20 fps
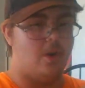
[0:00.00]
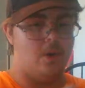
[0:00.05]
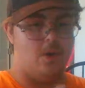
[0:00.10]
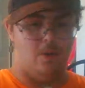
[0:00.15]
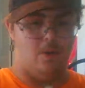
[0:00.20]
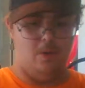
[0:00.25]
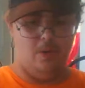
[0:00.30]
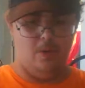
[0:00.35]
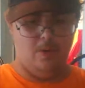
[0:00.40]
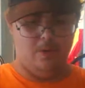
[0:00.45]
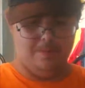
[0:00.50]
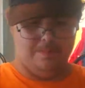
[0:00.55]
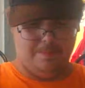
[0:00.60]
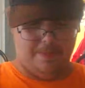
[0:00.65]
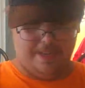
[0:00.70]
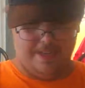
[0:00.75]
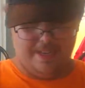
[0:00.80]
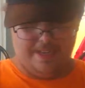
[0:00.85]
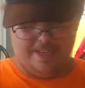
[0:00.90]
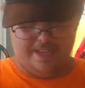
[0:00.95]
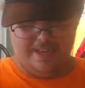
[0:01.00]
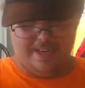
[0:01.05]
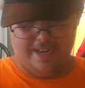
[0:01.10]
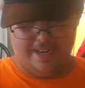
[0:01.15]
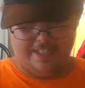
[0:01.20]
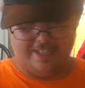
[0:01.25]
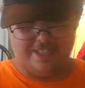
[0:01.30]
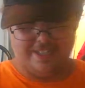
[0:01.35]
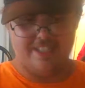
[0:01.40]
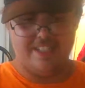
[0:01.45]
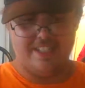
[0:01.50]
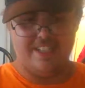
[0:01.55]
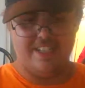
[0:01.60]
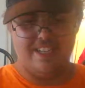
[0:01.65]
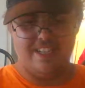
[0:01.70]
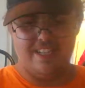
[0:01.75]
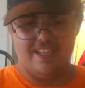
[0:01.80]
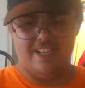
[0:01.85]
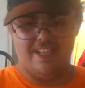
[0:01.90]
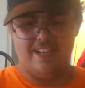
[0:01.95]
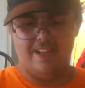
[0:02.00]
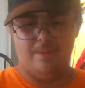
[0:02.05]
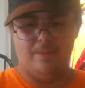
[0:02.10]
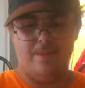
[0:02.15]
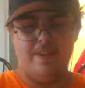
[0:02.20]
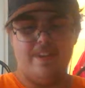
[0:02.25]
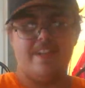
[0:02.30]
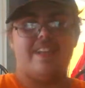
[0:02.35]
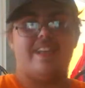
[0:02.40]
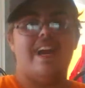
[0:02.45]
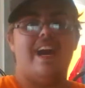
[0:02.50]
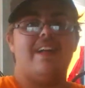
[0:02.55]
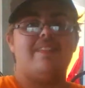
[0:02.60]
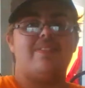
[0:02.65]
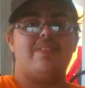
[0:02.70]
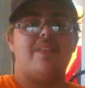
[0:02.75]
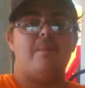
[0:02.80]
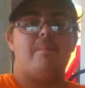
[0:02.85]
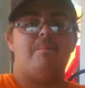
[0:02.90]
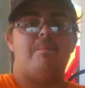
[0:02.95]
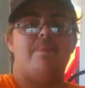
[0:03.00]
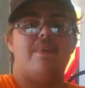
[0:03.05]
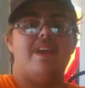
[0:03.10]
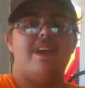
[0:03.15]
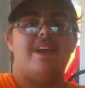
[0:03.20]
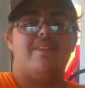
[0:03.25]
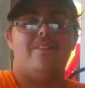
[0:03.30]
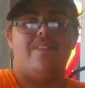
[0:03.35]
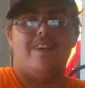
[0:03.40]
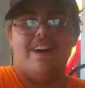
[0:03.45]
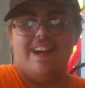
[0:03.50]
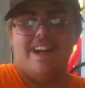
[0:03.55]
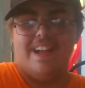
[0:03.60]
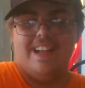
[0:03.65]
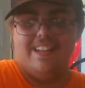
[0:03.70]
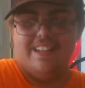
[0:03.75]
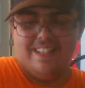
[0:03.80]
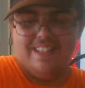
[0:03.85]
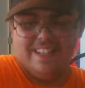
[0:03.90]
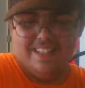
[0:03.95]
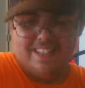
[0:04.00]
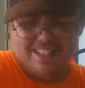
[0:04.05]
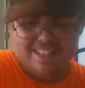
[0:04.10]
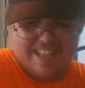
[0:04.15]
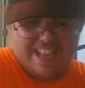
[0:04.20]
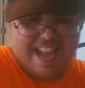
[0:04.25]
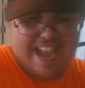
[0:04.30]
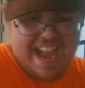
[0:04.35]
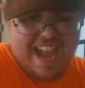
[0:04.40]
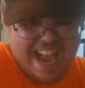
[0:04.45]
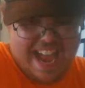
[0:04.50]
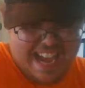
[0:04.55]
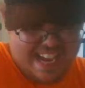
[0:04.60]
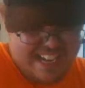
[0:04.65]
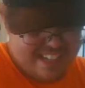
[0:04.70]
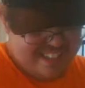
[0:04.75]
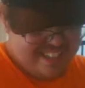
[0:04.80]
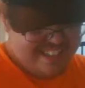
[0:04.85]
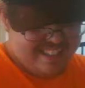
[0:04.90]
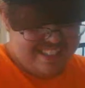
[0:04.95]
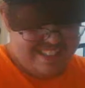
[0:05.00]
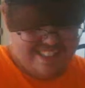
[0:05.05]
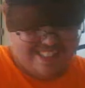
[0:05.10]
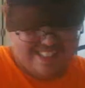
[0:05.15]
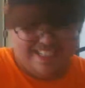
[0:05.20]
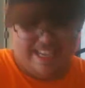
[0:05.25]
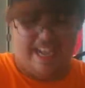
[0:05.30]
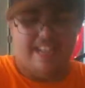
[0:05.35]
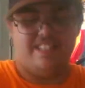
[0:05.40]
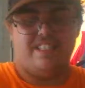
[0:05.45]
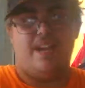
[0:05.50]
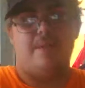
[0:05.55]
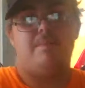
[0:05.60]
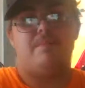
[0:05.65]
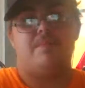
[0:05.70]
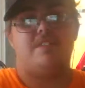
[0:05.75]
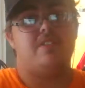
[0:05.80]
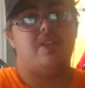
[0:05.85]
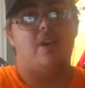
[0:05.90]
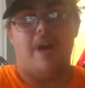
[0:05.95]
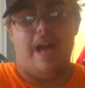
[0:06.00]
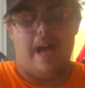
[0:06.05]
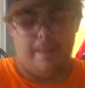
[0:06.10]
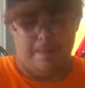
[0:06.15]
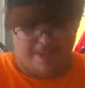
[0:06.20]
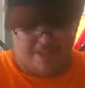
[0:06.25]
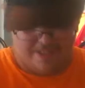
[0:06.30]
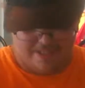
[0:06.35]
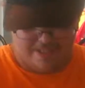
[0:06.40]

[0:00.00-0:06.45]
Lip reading: Oh my gosh. We got the big one. Guys, I'm so happy.